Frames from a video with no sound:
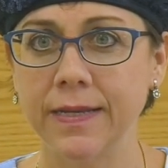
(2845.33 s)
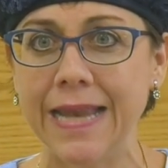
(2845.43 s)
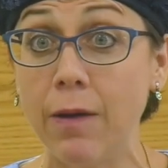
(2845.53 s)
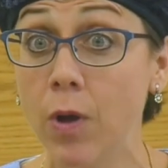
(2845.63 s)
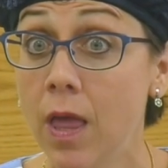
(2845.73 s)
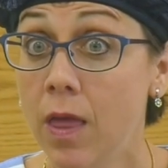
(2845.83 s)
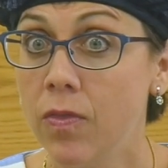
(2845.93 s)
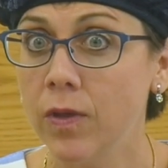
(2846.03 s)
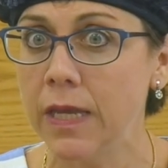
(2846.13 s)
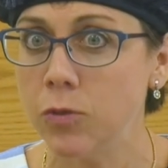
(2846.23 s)
Now,
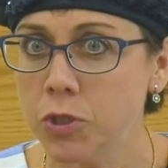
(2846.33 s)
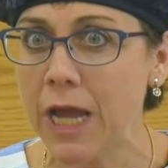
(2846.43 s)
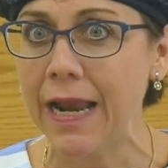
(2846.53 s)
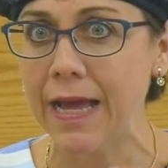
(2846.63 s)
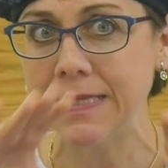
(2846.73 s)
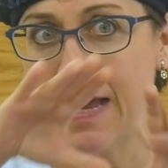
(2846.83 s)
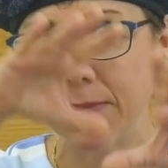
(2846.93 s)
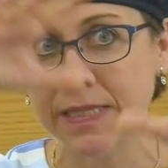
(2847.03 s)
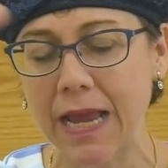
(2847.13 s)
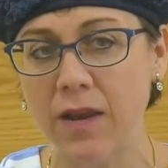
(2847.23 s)
Kedushat
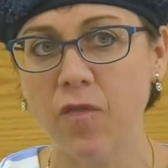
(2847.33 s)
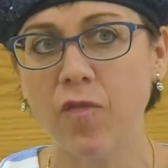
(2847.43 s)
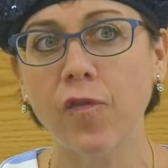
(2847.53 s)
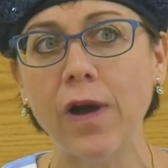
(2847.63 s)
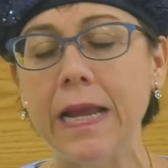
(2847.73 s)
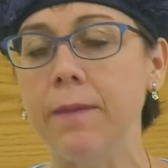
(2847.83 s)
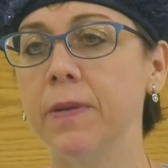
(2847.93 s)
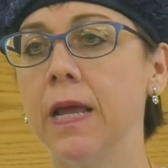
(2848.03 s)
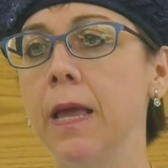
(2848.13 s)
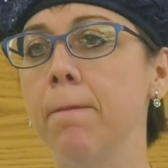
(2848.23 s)
HaAdam is kind of framed